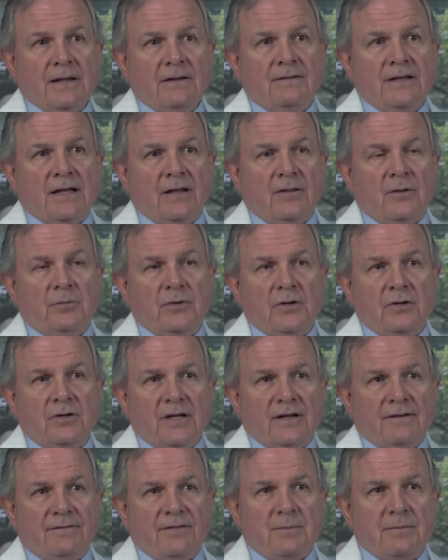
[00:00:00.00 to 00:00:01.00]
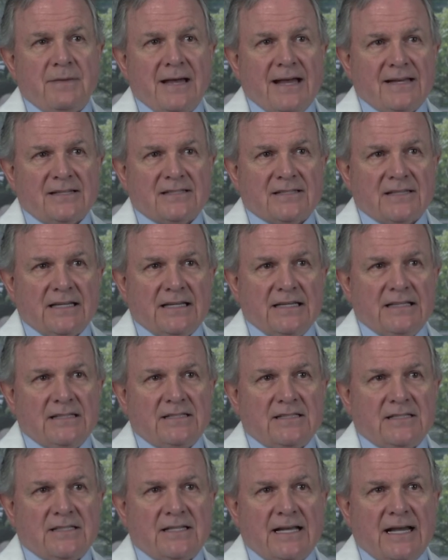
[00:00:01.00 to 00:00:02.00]
Now, the beauty of the mask
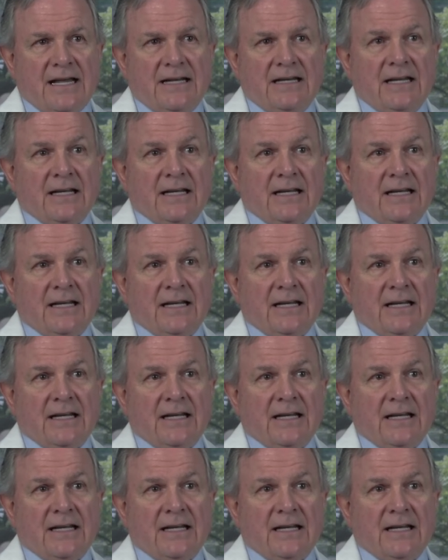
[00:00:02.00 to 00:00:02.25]
is that